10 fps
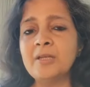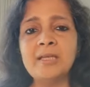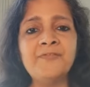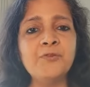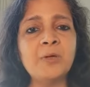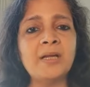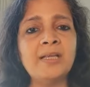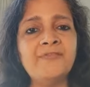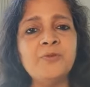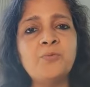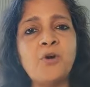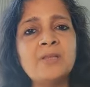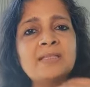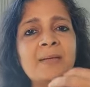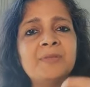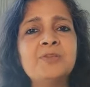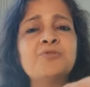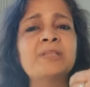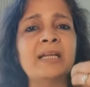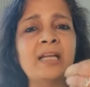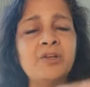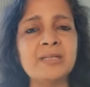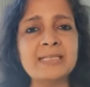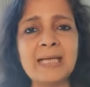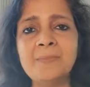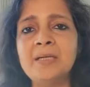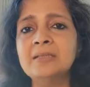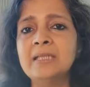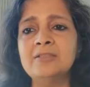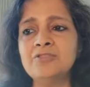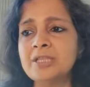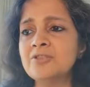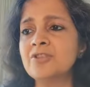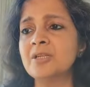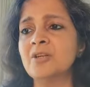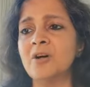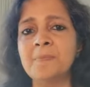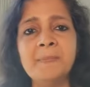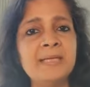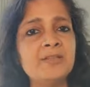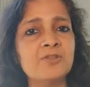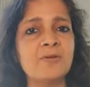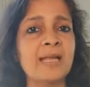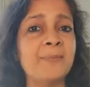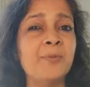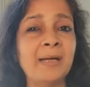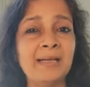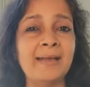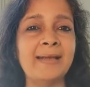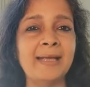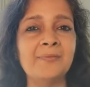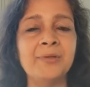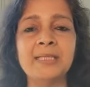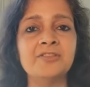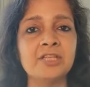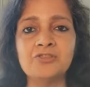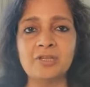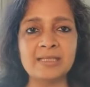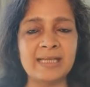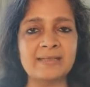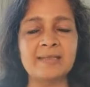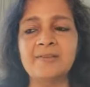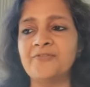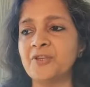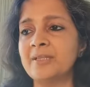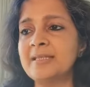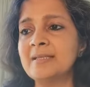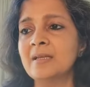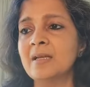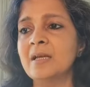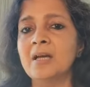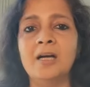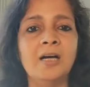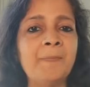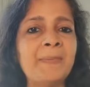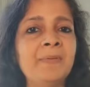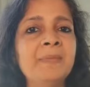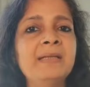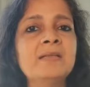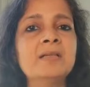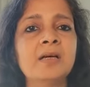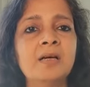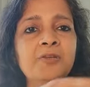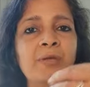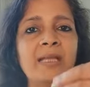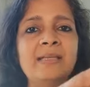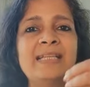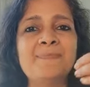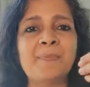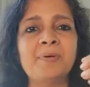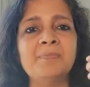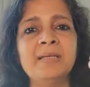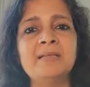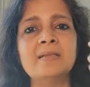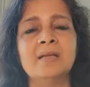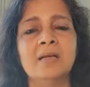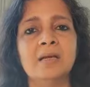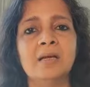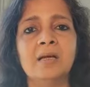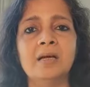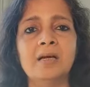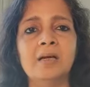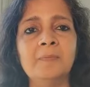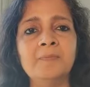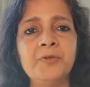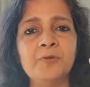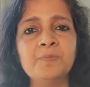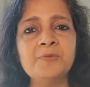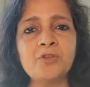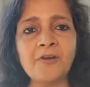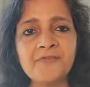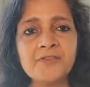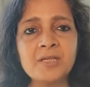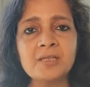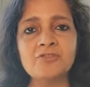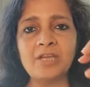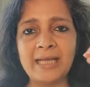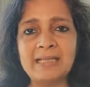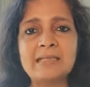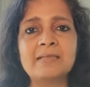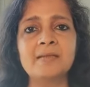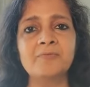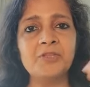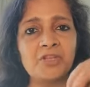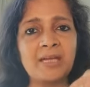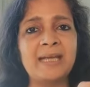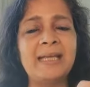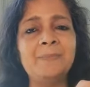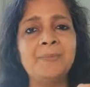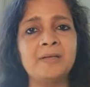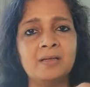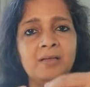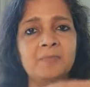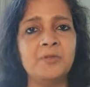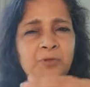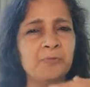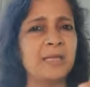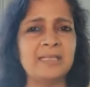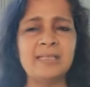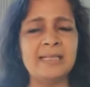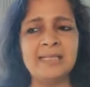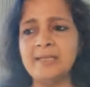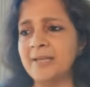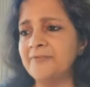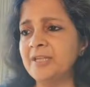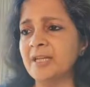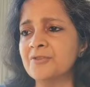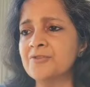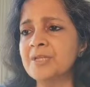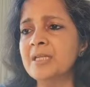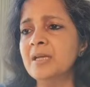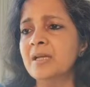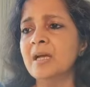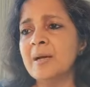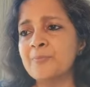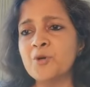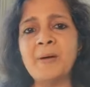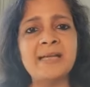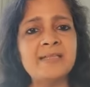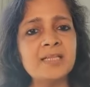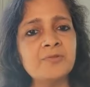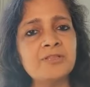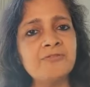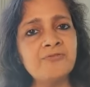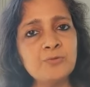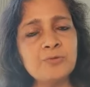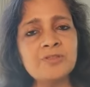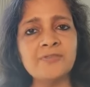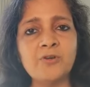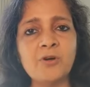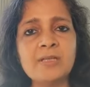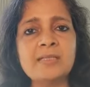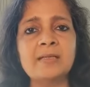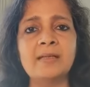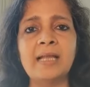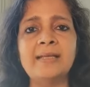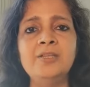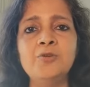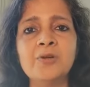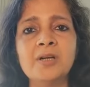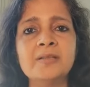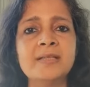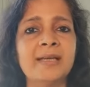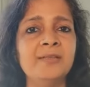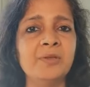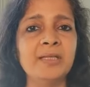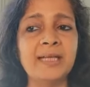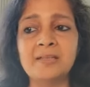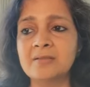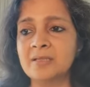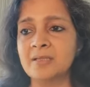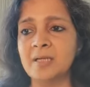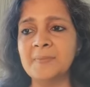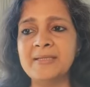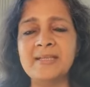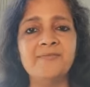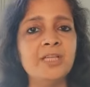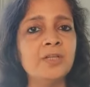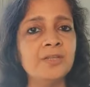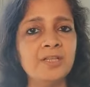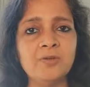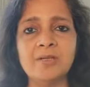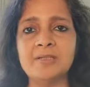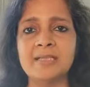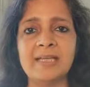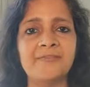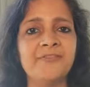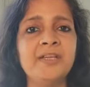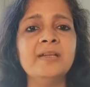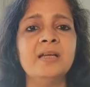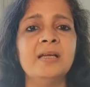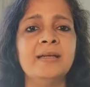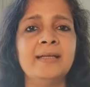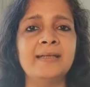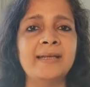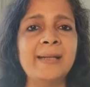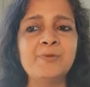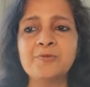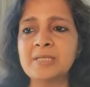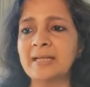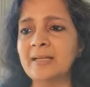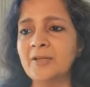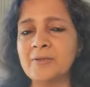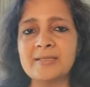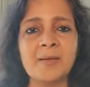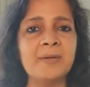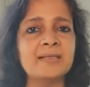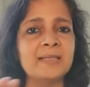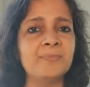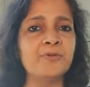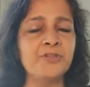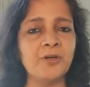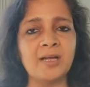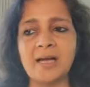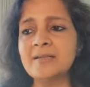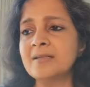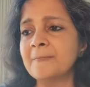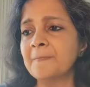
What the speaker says: If you want something to settle your stomach, then ginger or mint or chamomile can help with it. Ginger is excellent for this. Peppermint, you get these peppermint soft gels which can help. You get it in every country. Probiotic rich foods, of course, like yogurt, and you can get amazing vegan yogurt and kefir. It can help to settle your stomach, support your gut.